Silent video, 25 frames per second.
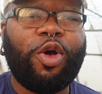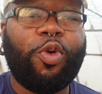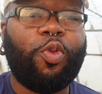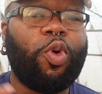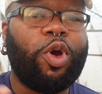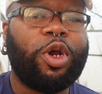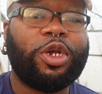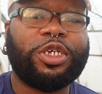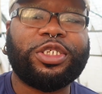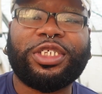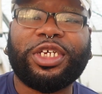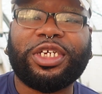
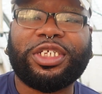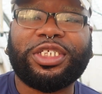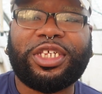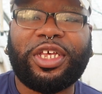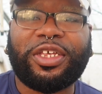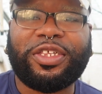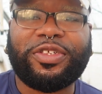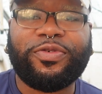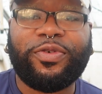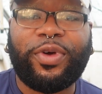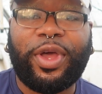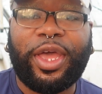weren't
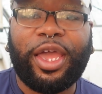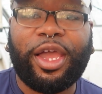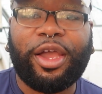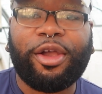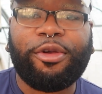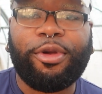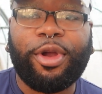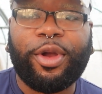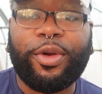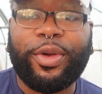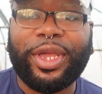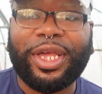successful at
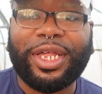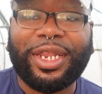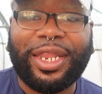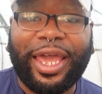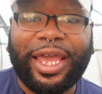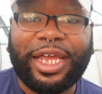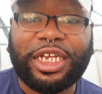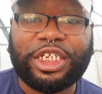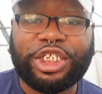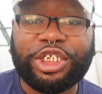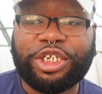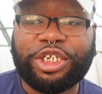growing last